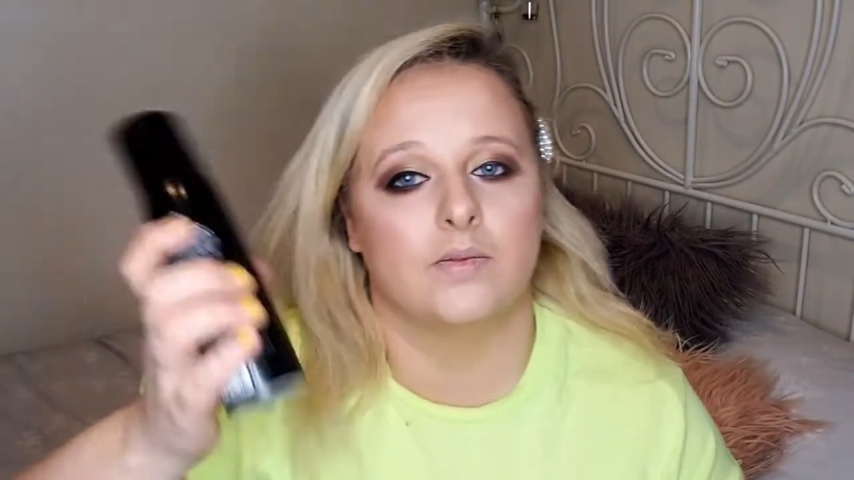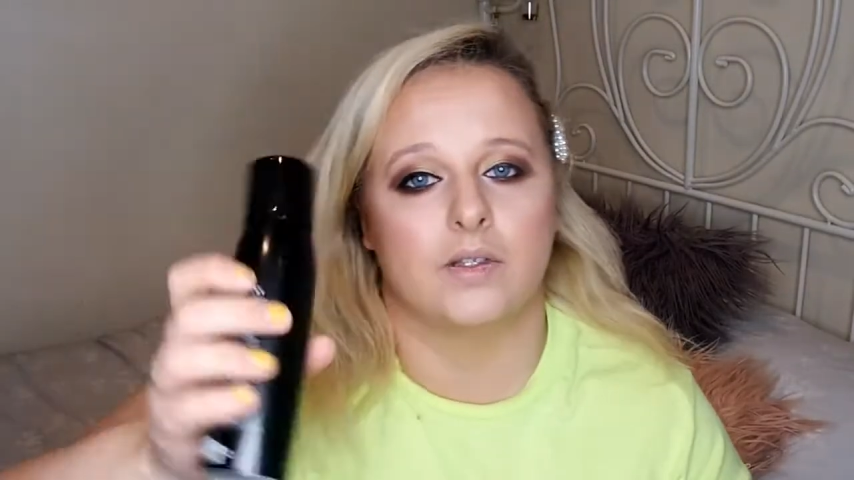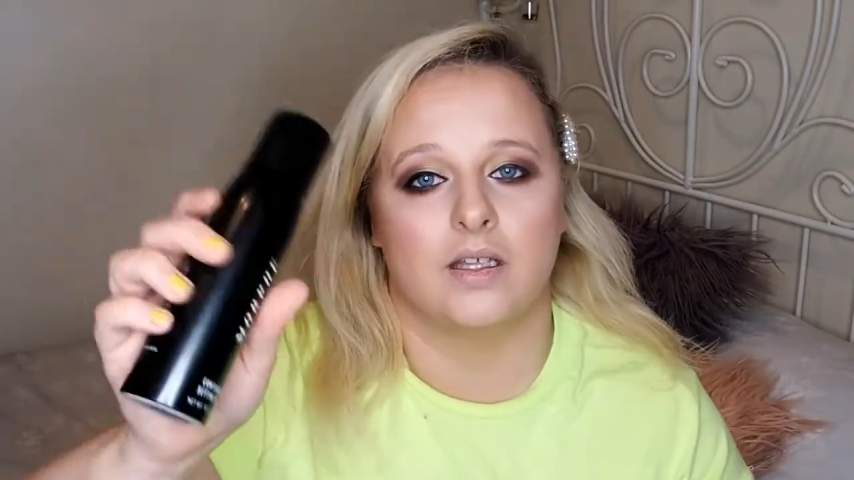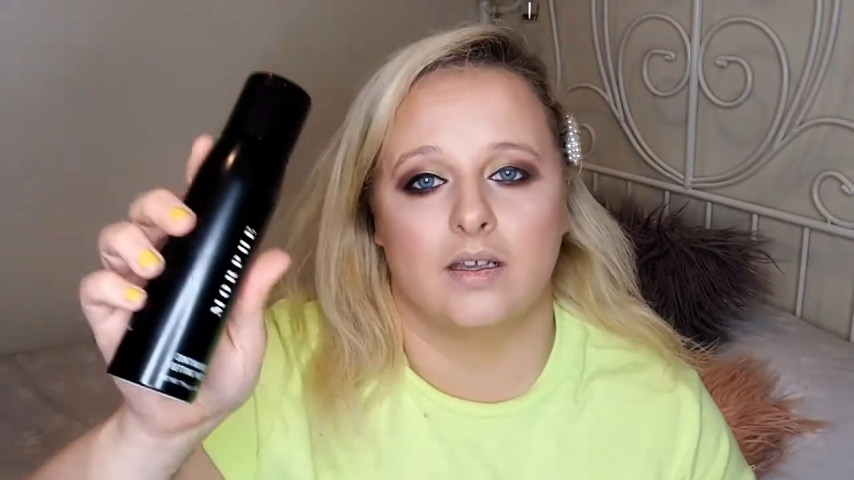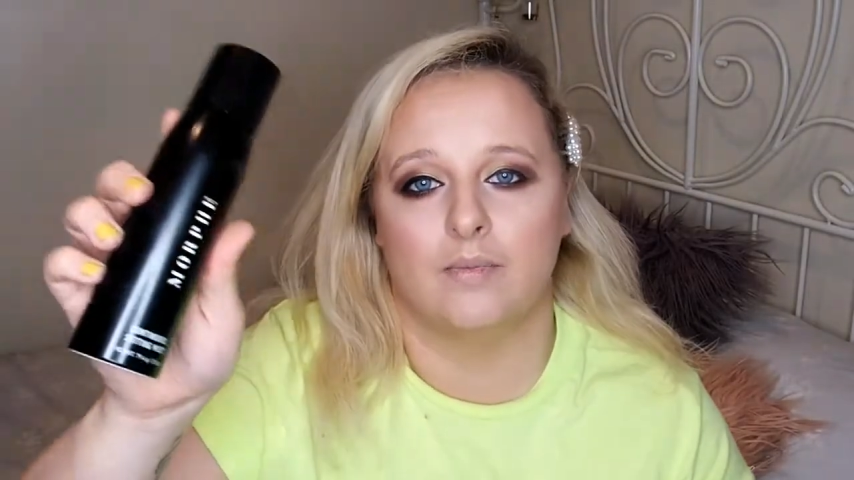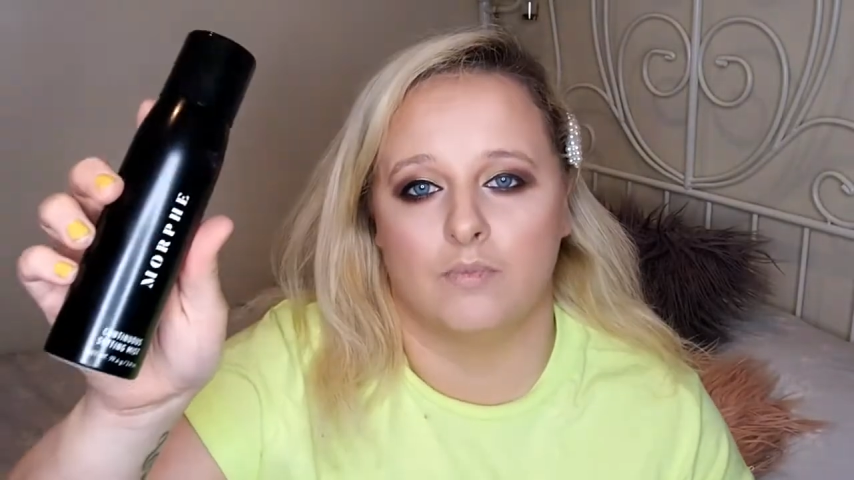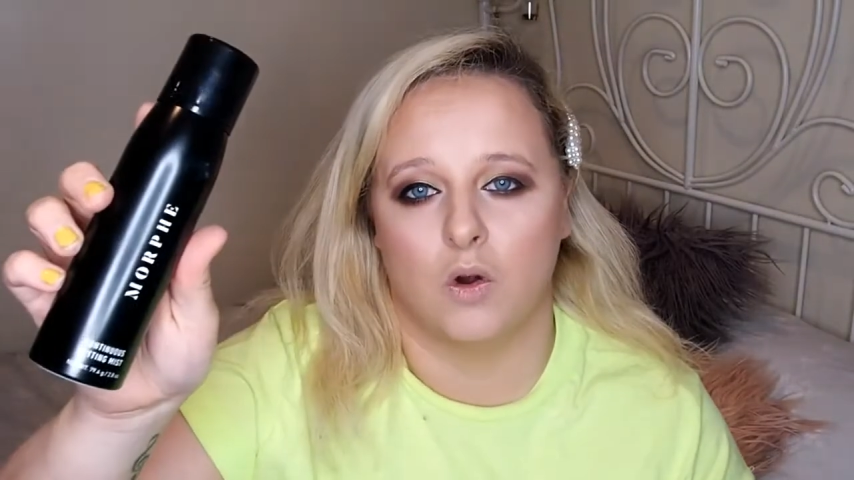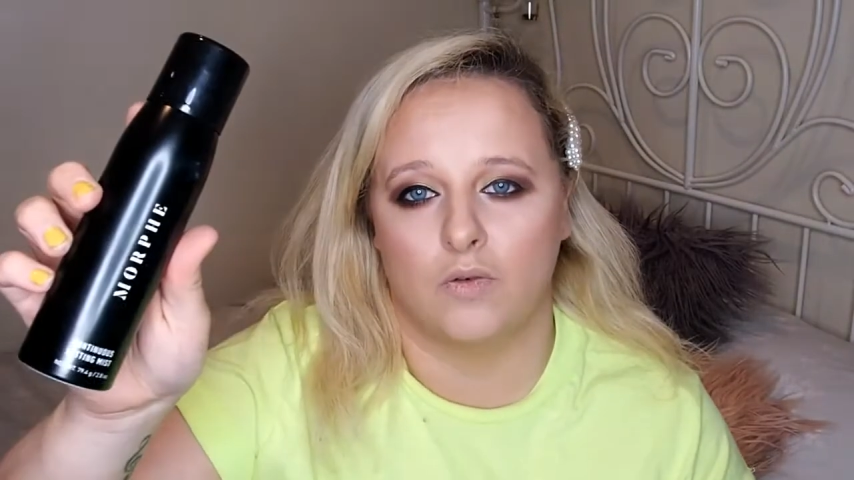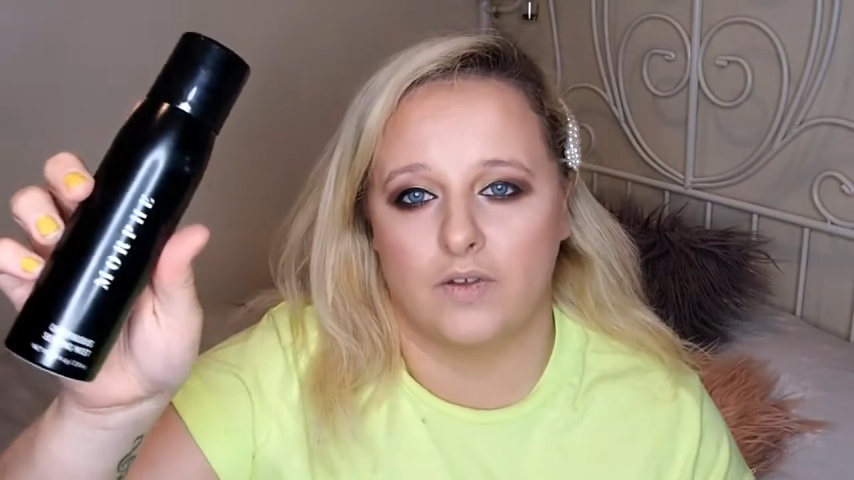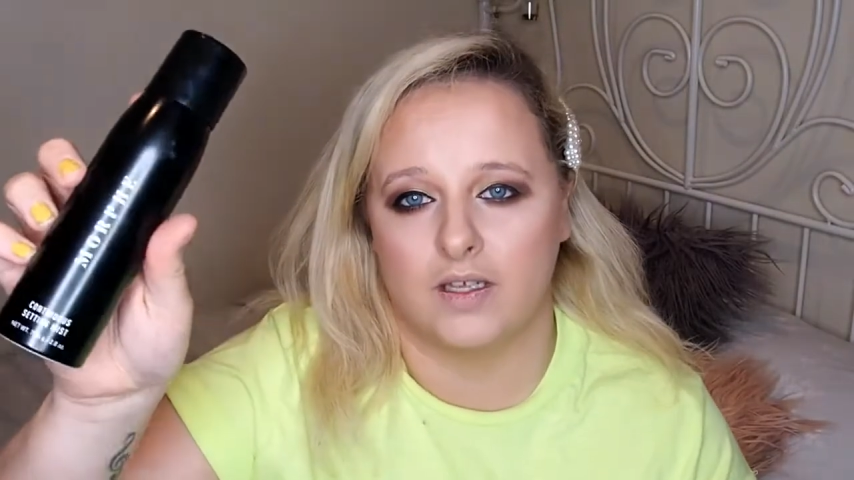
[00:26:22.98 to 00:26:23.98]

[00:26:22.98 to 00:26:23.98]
with the Morphe